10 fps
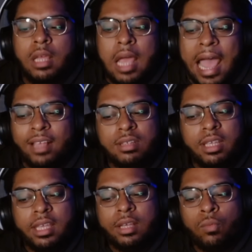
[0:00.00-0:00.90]
I
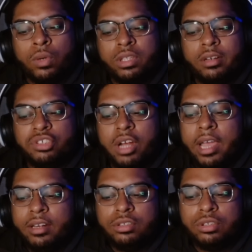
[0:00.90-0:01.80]
think what they're
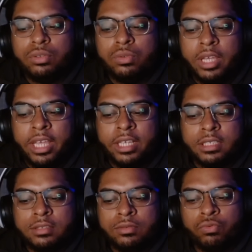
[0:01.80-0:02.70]
trying to do
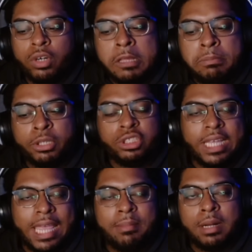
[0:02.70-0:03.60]
is really push the
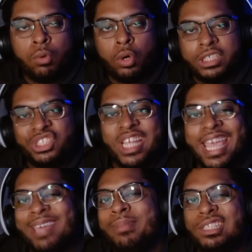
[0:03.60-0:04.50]
game in a more
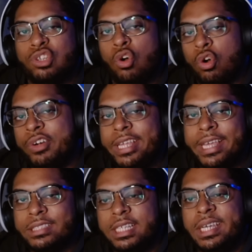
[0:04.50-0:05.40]
damage
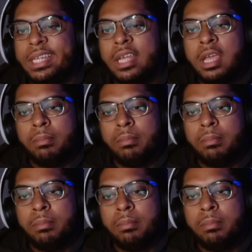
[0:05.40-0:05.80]
oriented,